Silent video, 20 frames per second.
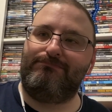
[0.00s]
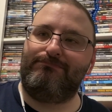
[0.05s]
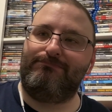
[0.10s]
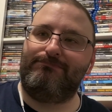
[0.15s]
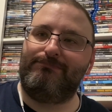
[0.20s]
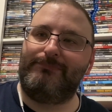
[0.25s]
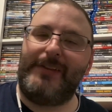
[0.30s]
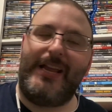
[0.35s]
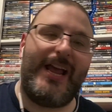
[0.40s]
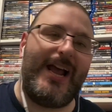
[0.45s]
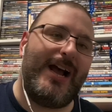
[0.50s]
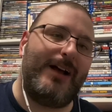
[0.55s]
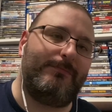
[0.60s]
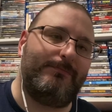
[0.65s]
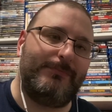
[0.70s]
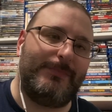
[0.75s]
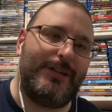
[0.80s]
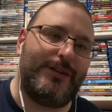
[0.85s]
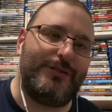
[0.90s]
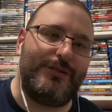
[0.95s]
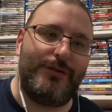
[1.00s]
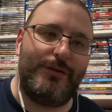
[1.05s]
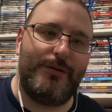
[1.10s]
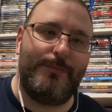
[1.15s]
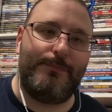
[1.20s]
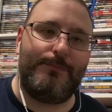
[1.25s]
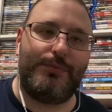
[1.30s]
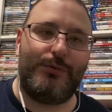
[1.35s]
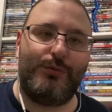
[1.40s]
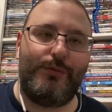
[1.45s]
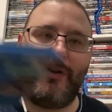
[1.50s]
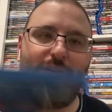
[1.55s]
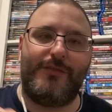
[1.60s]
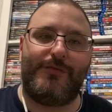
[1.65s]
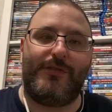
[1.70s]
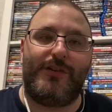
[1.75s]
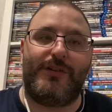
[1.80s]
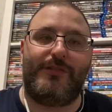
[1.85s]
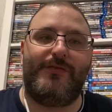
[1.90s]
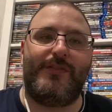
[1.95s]
yeah, I'll do the Blu-rays
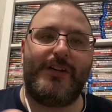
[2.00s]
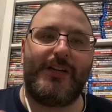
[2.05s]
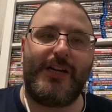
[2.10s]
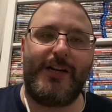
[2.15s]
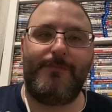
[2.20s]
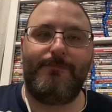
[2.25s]
first. Okay.